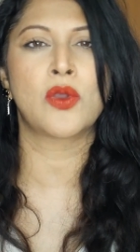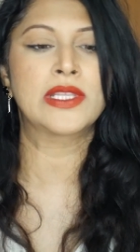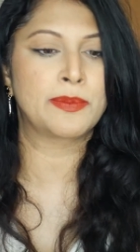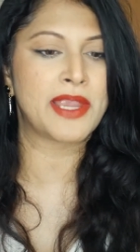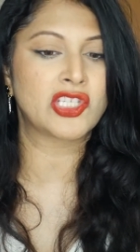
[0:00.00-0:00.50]
or
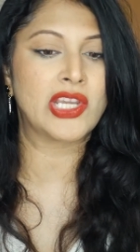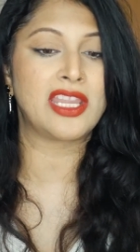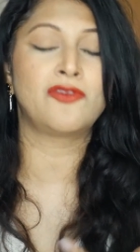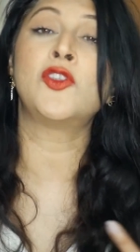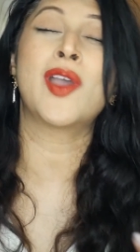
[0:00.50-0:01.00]

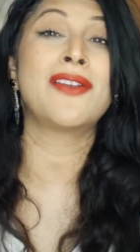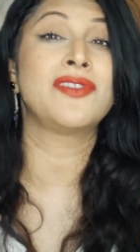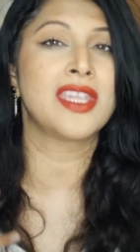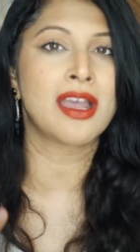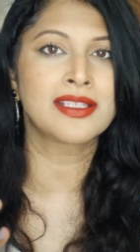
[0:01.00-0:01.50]
especially if you
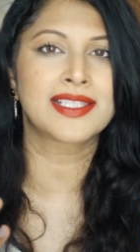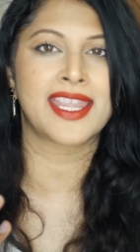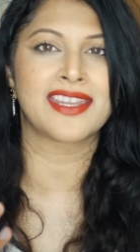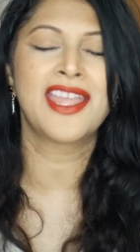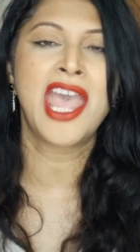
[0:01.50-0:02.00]
have young
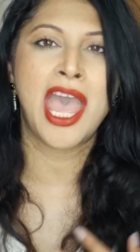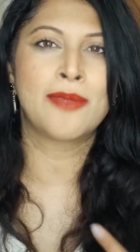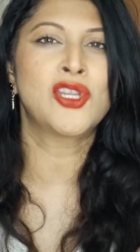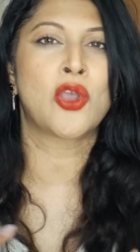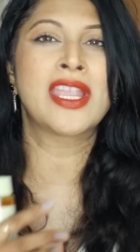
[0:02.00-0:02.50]
skin,
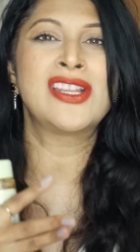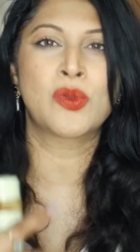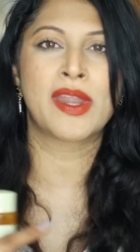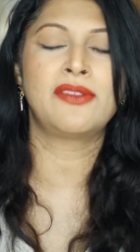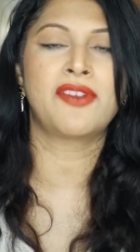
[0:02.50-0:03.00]
I'm talking
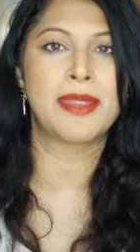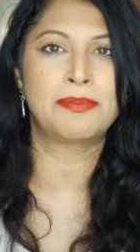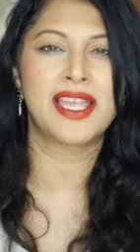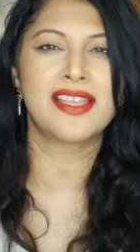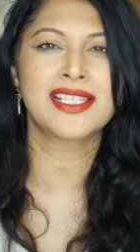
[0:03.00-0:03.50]

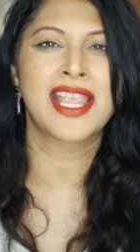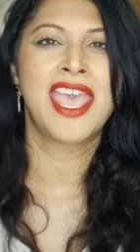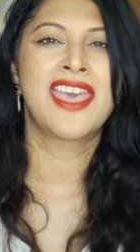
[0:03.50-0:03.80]
25 plus,